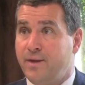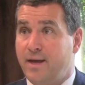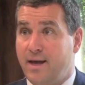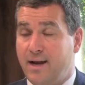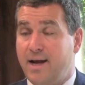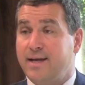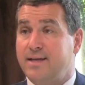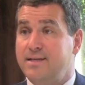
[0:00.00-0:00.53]

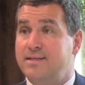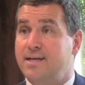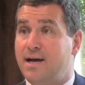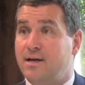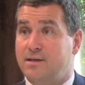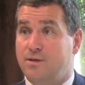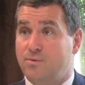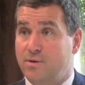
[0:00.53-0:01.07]
And I can
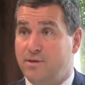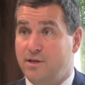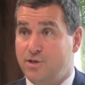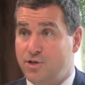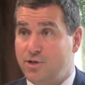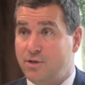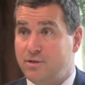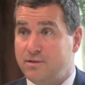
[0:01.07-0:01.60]
tell you, when the
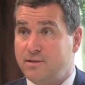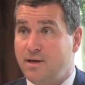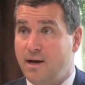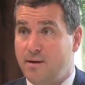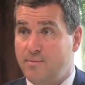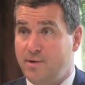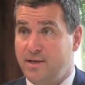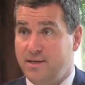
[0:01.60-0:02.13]
insurance
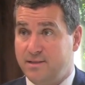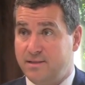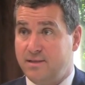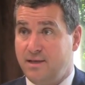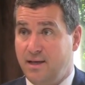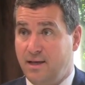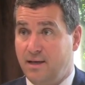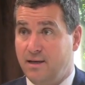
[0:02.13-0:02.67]
companies
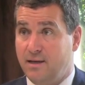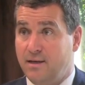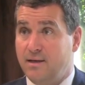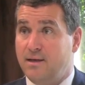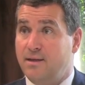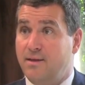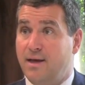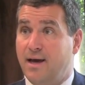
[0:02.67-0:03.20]
see
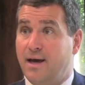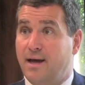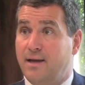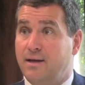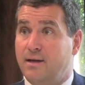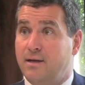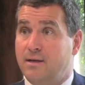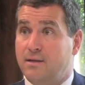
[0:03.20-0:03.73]

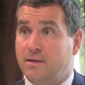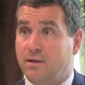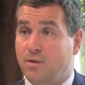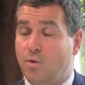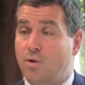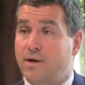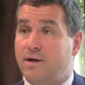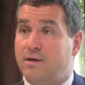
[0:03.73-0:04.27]
that the
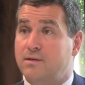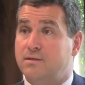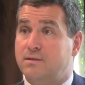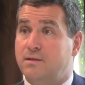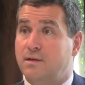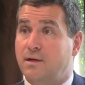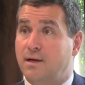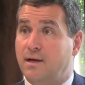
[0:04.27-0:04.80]

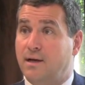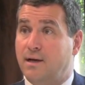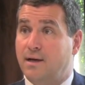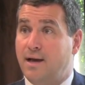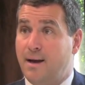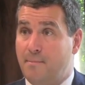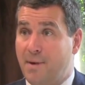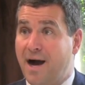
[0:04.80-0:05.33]
lawyers
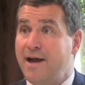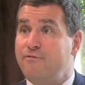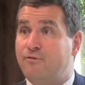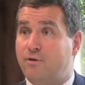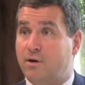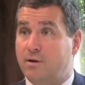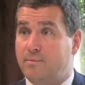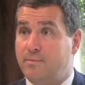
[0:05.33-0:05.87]
at my
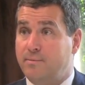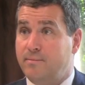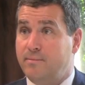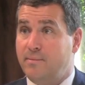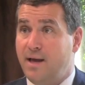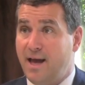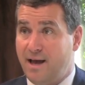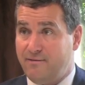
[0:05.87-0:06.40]
firm
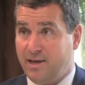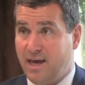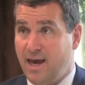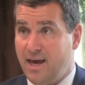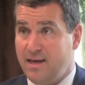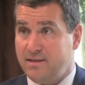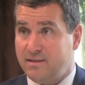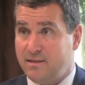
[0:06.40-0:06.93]
have a
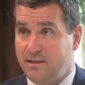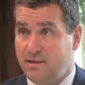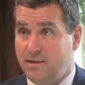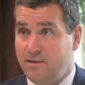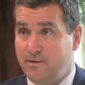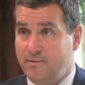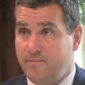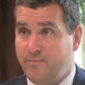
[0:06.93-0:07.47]
case,
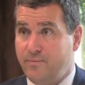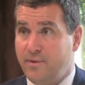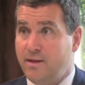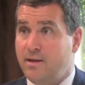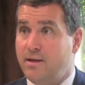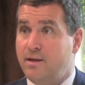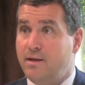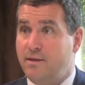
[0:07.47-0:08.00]

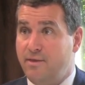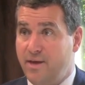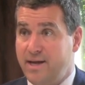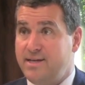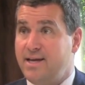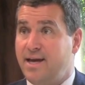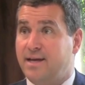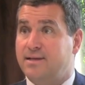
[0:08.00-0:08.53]

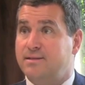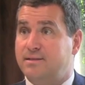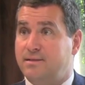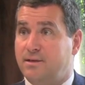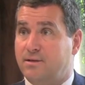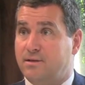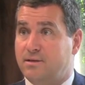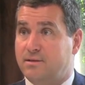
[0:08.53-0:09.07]
they take us
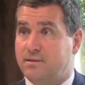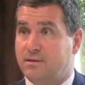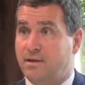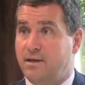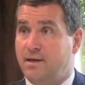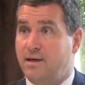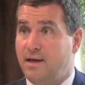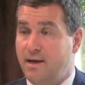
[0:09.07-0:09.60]

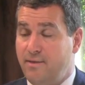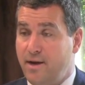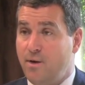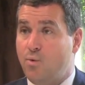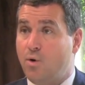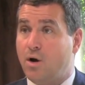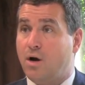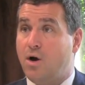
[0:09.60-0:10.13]
seriously, and they
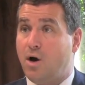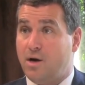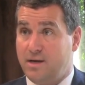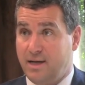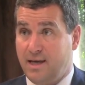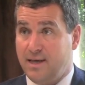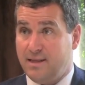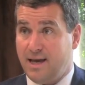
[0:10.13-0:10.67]
work hard
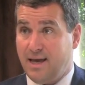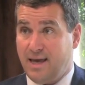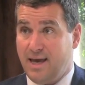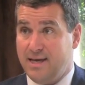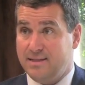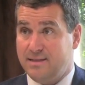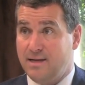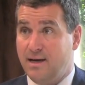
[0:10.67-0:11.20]
to get that
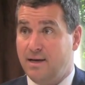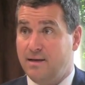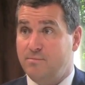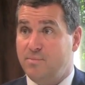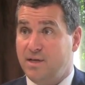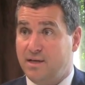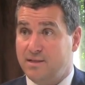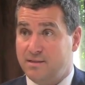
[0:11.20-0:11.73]
case done
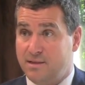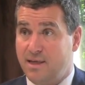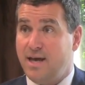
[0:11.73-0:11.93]
because